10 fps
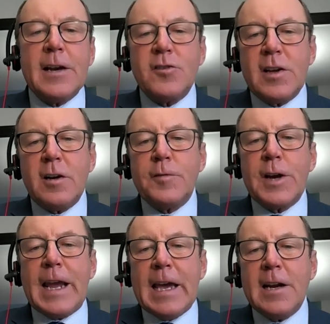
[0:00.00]
XL for
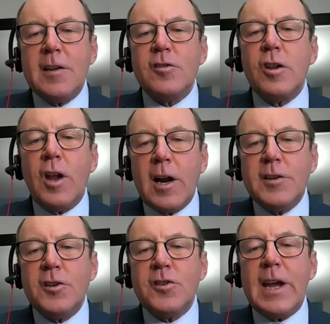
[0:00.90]
Canada's
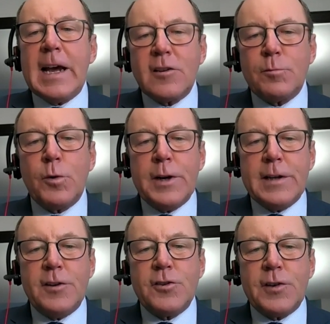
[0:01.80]
largest export
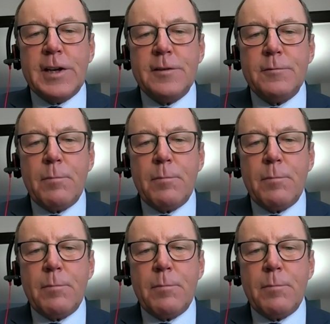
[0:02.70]
industry.